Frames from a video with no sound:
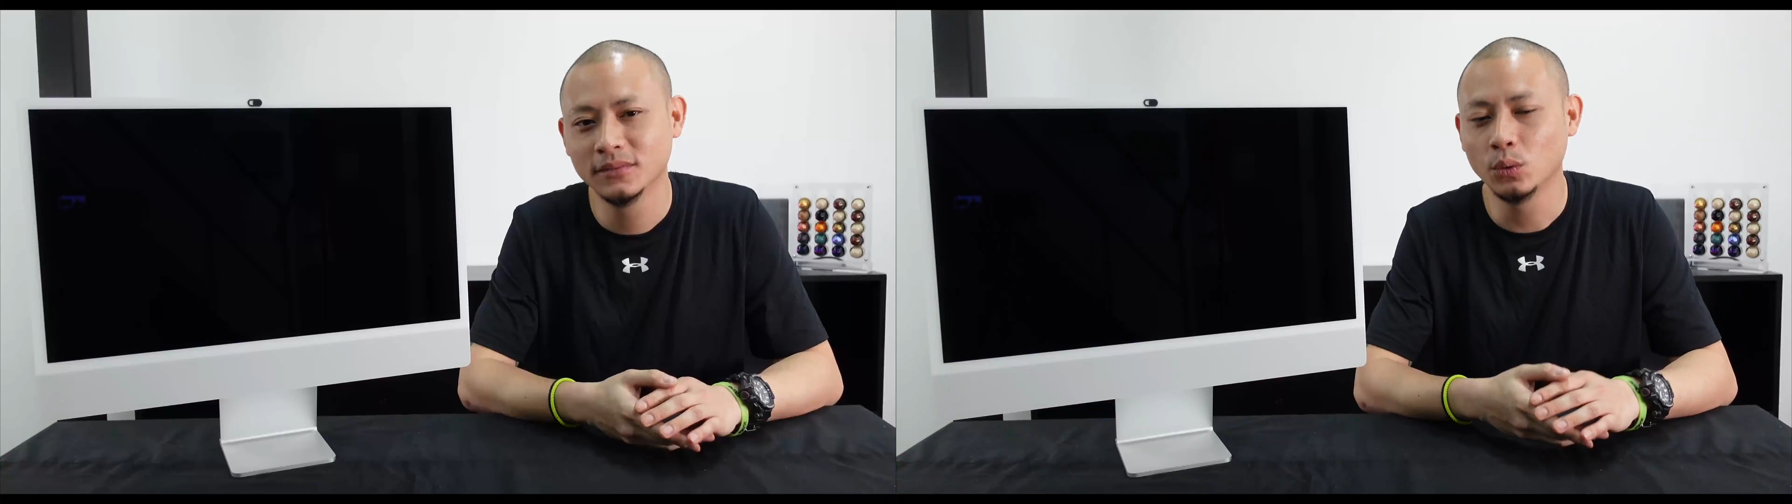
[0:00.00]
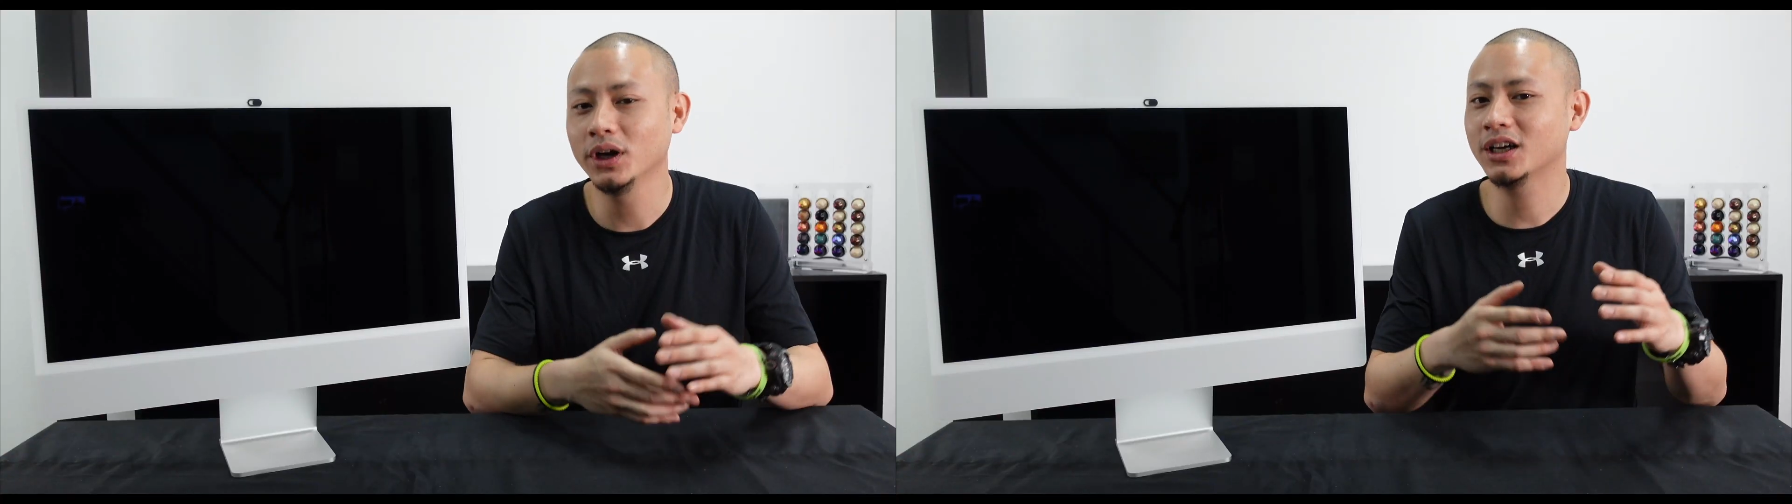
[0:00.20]

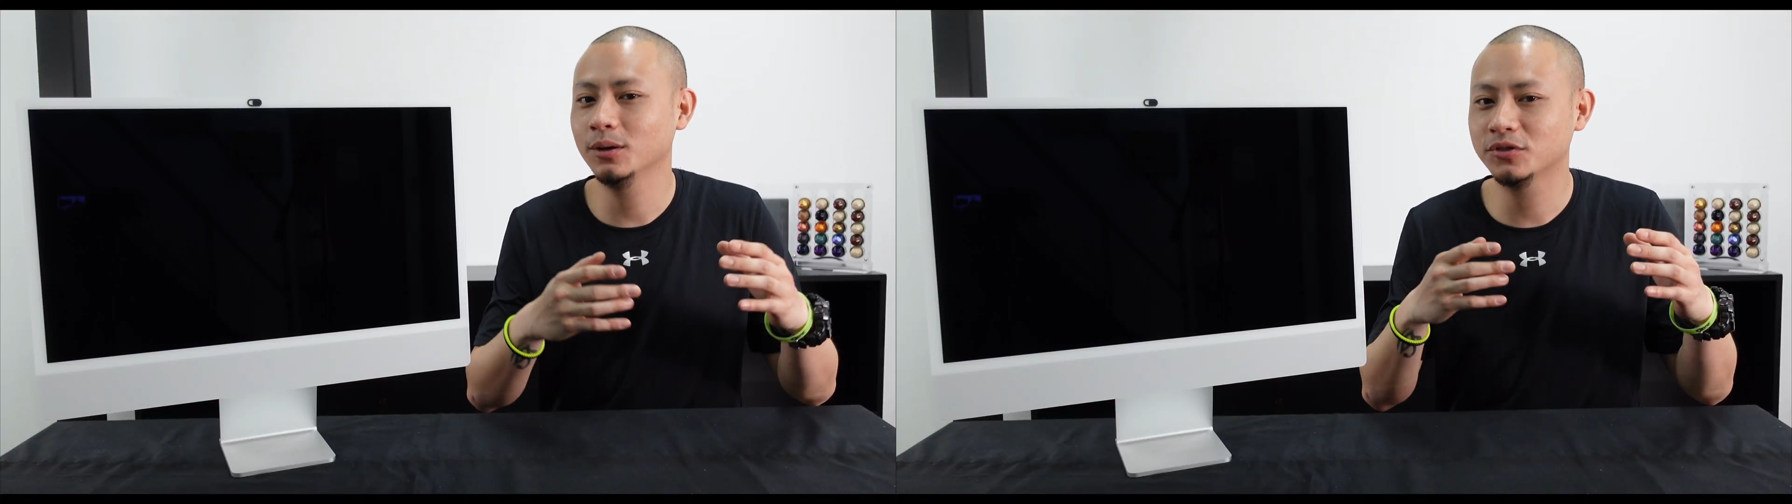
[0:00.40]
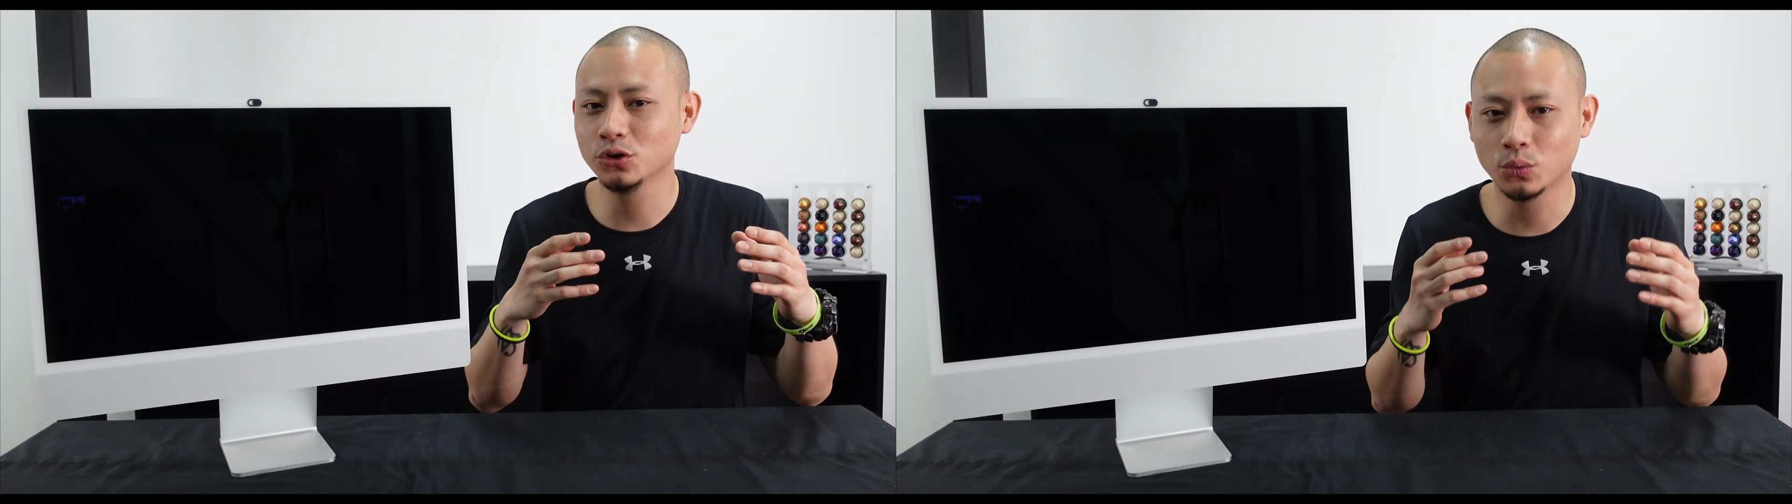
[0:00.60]
When it
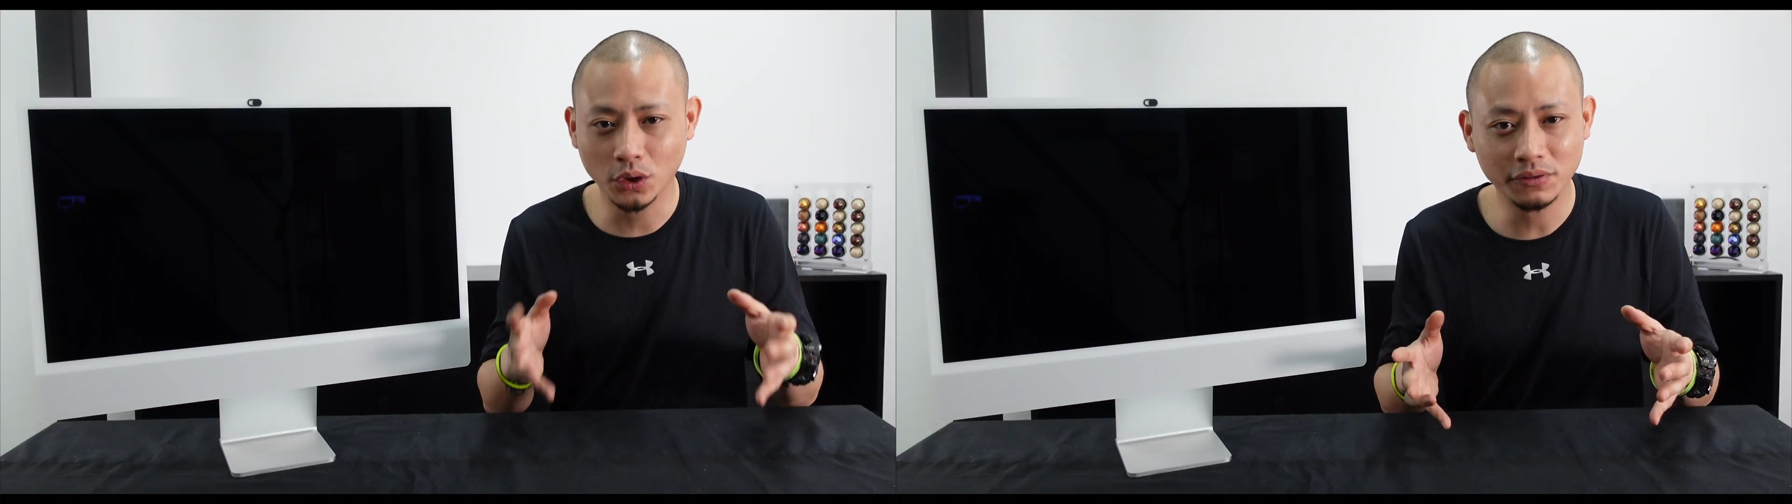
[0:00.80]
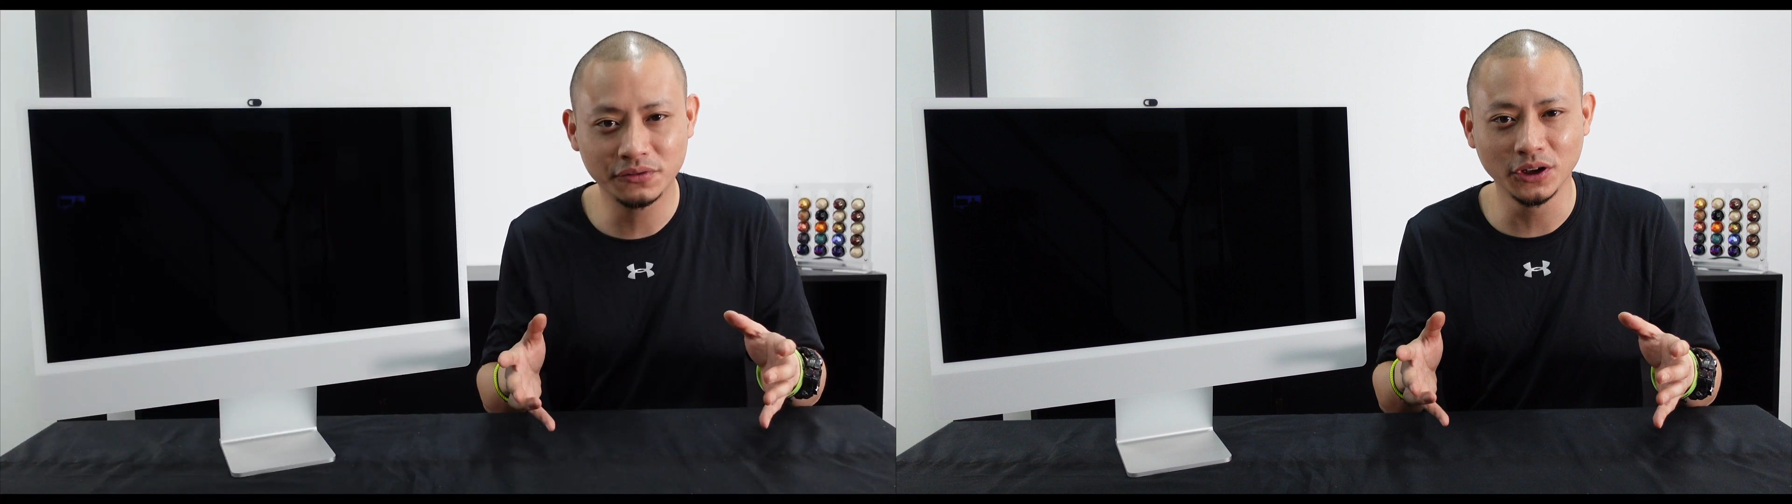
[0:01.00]
comes to
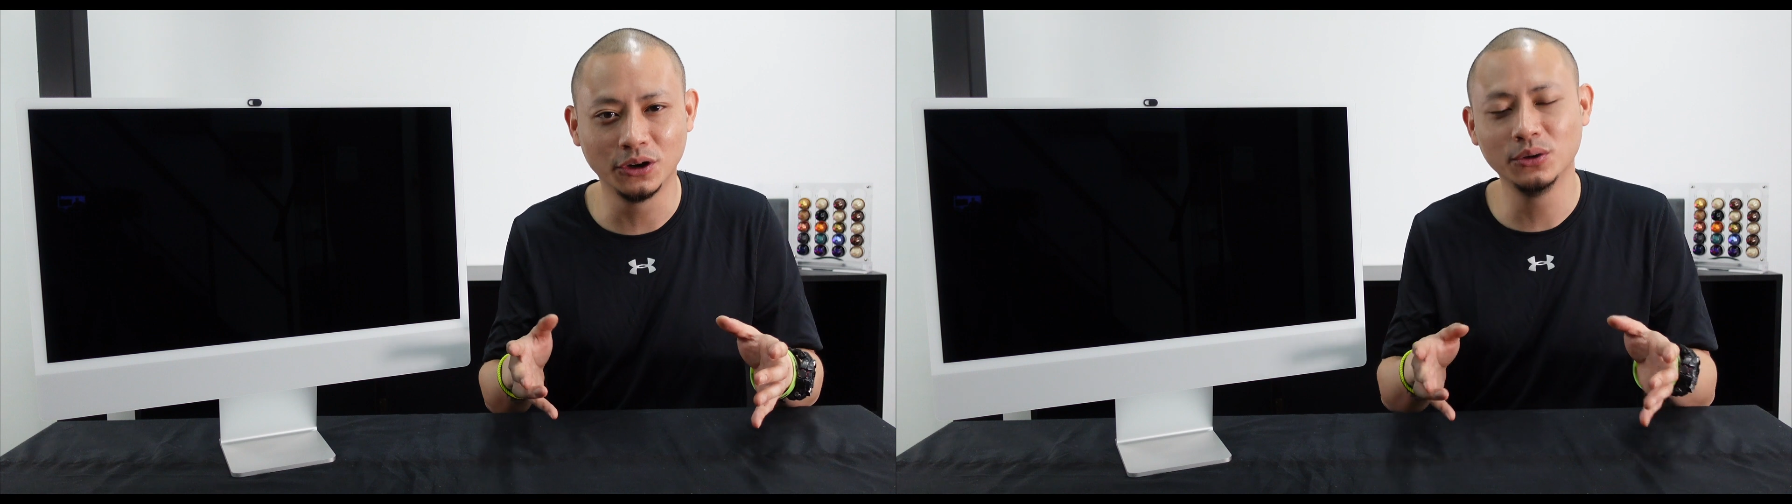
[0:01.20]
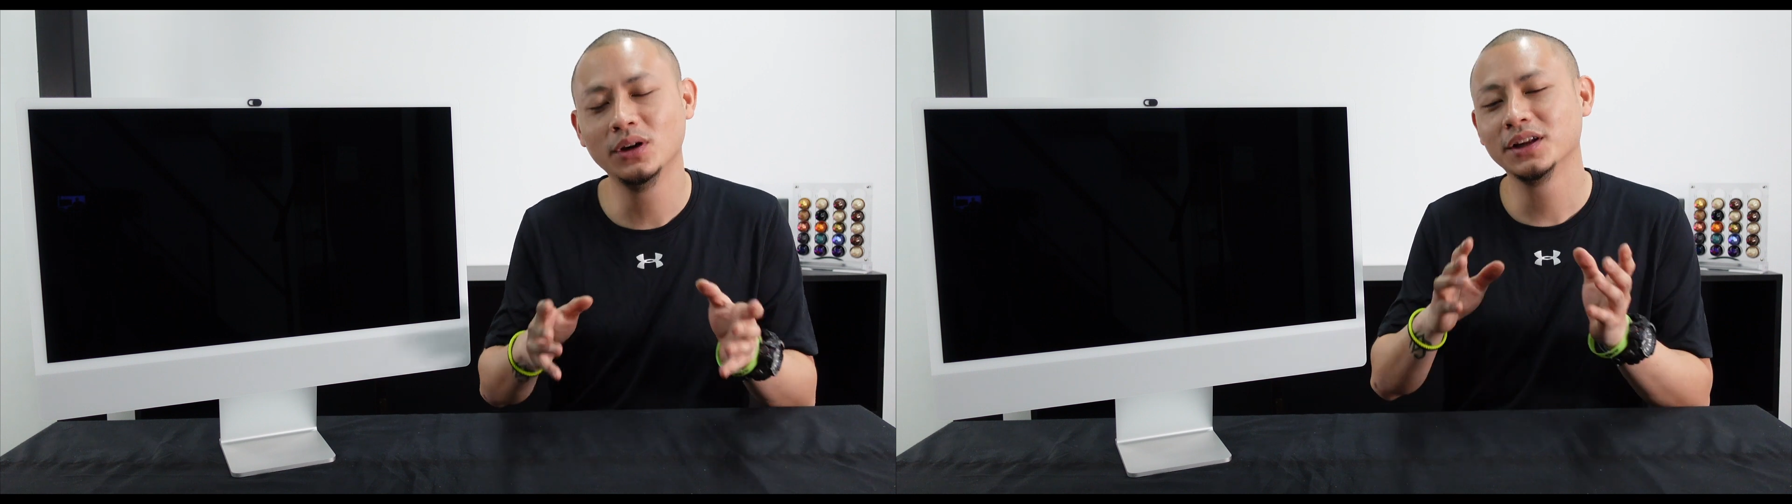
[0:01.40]

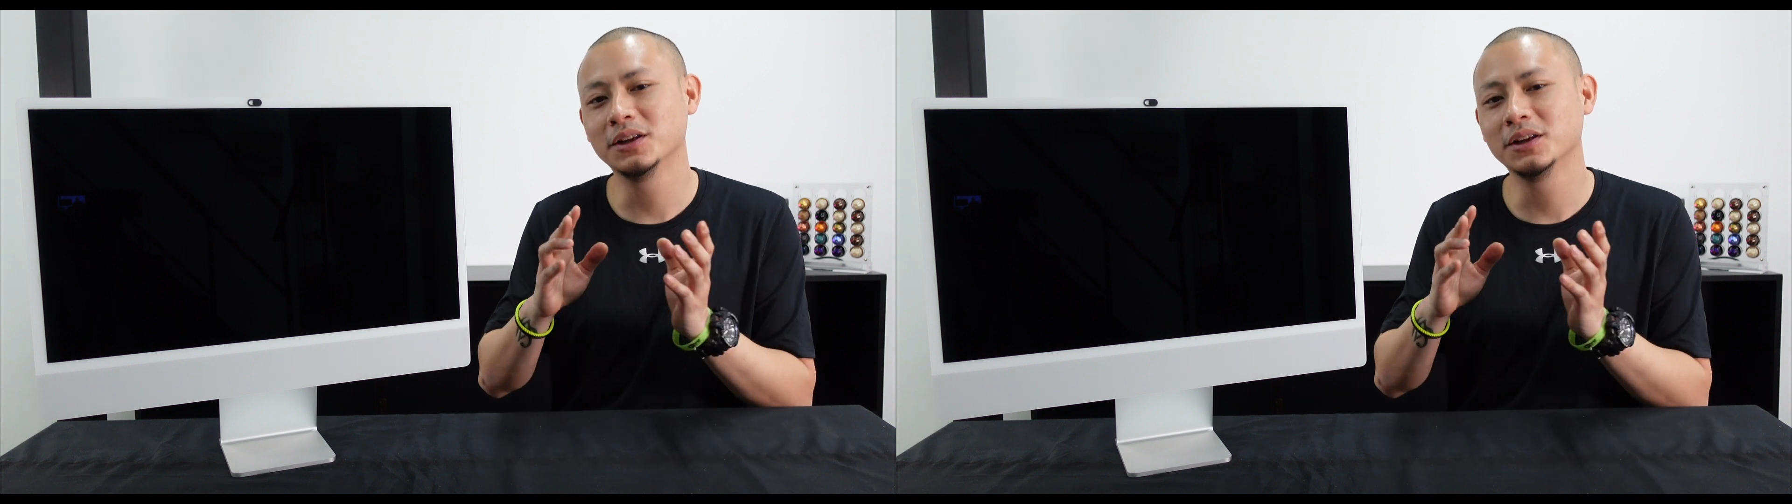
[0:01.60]
workflow,